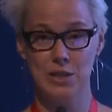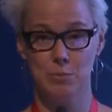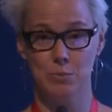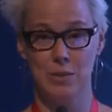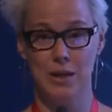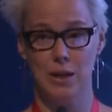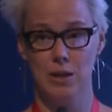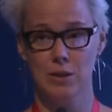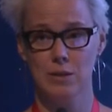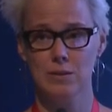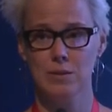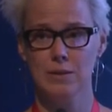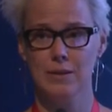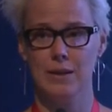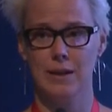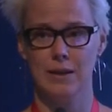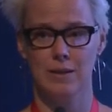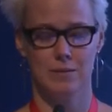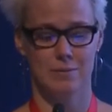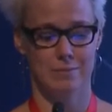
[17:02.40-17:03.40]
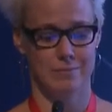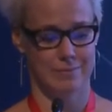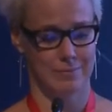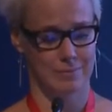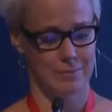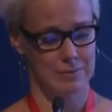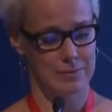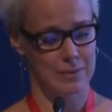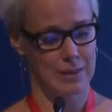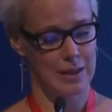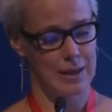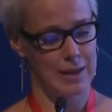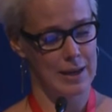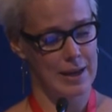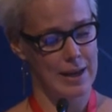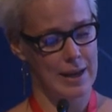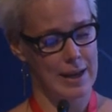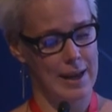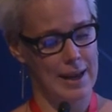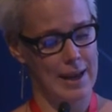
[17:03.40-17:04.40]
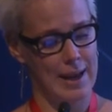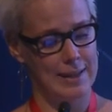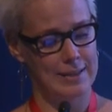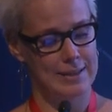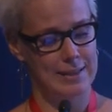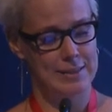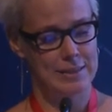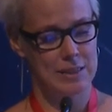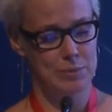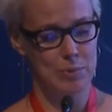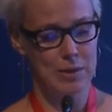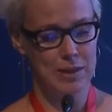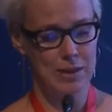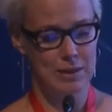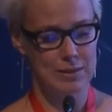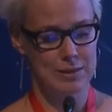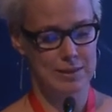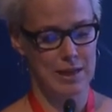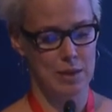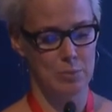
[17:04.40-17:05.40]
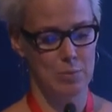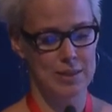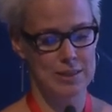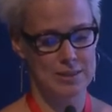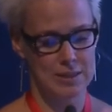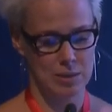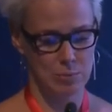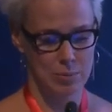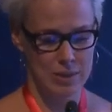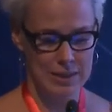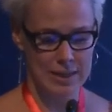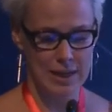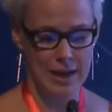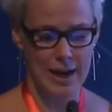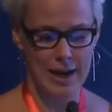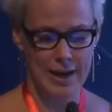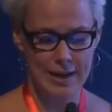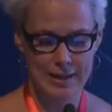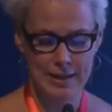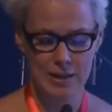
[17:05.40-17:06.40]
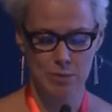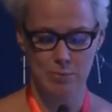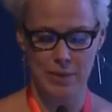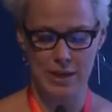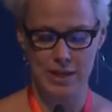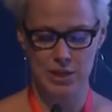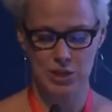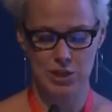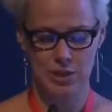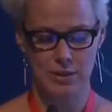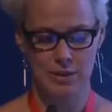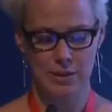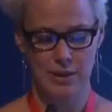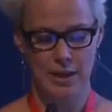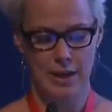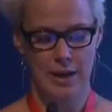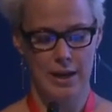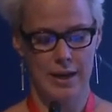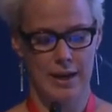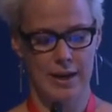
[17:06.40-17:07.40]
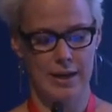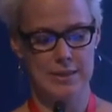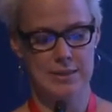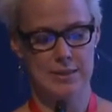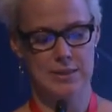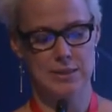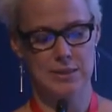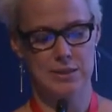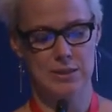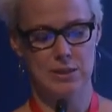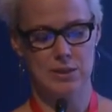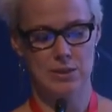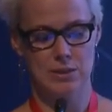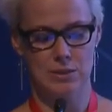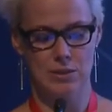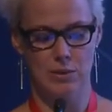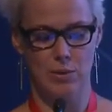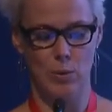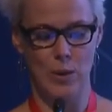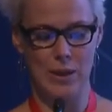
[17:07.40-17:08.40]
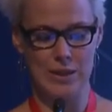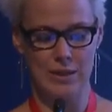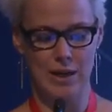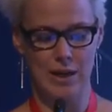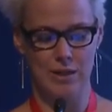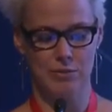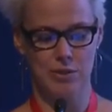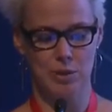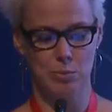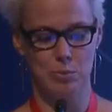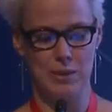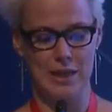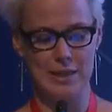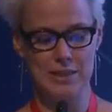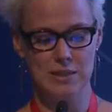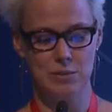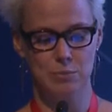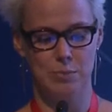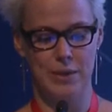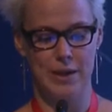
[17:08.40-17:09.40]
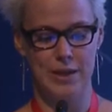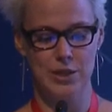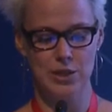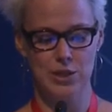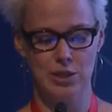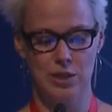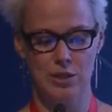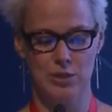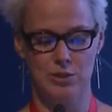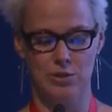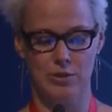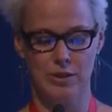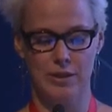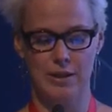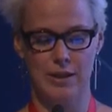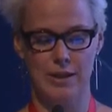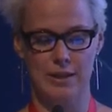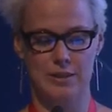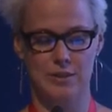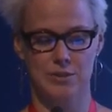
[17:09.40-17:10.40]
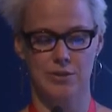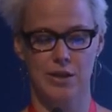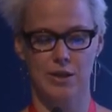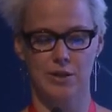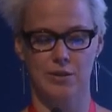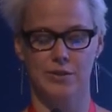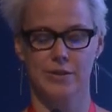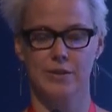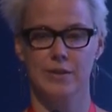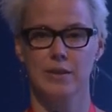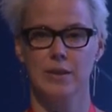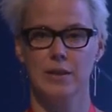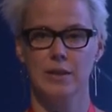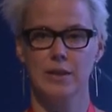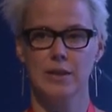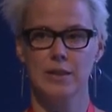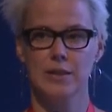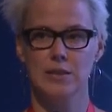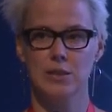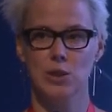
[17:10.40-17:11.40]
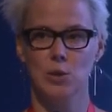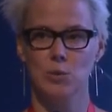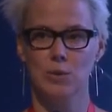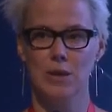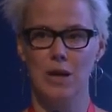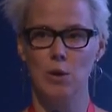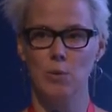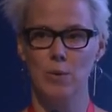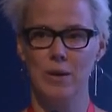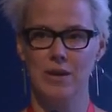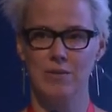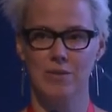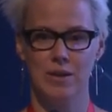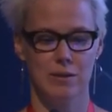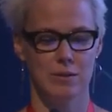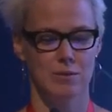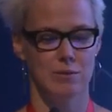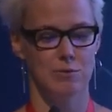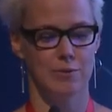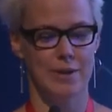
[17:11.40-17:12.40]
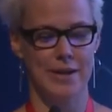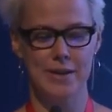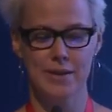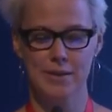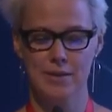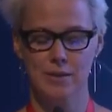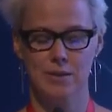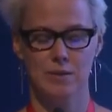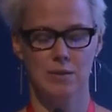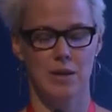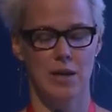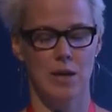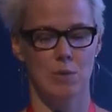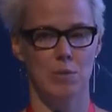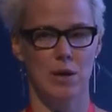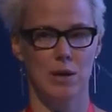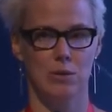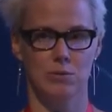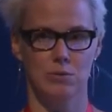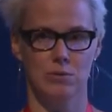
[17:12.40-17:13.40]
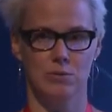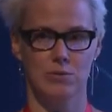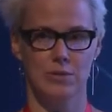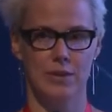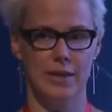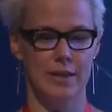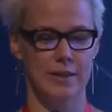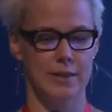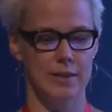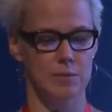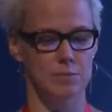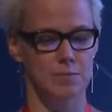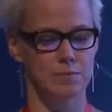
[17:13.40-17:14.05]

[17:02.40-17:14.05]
million. And the typical diabetes admin high-need patient has 100 plus page electronic health record. So now we have a great amount of data.